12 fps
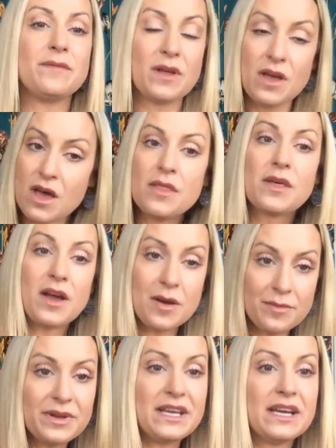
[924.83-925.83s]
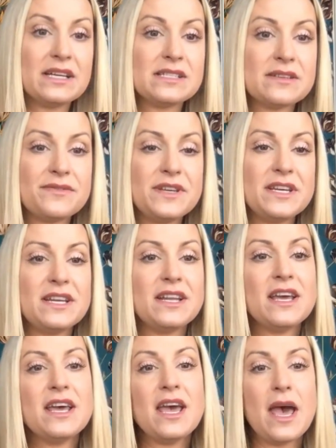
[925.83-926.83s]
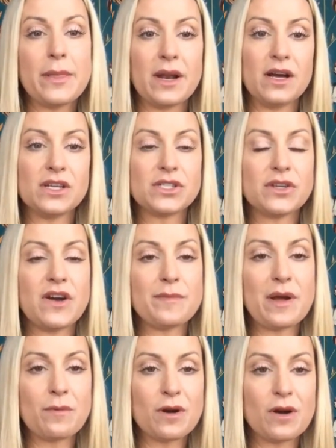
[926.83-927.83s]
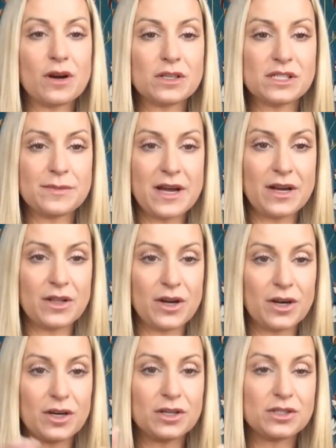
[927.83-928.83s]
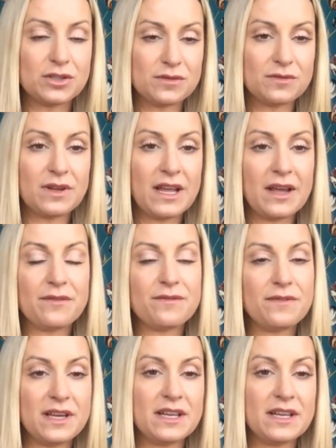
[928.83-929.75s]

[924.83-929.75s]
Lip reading: the company has a feed, and then I also have my work hard, smile large hand feed.